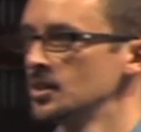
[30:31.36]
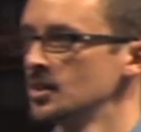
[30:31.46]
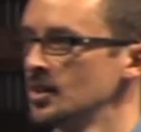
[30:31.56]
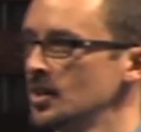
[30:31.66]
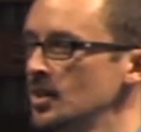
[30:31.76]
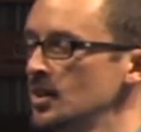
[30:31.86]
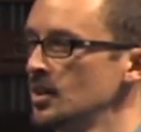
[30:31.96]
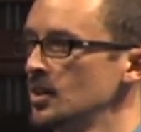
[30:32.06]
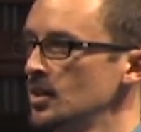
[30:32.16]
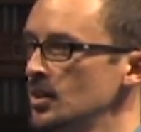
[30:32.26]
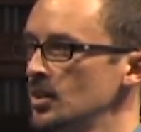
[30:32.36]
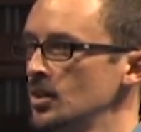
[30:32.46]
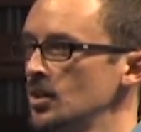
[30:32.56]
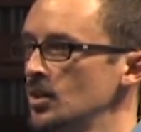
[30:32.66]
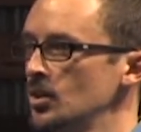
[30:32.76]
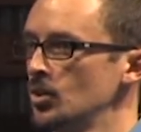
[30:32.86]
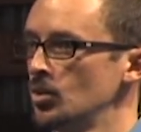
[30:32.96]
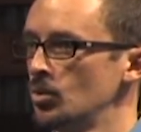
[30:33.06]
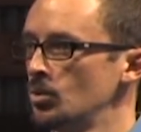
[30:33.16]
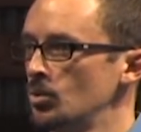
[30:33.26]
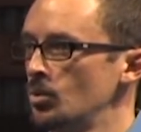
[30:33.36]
Nobody speaks.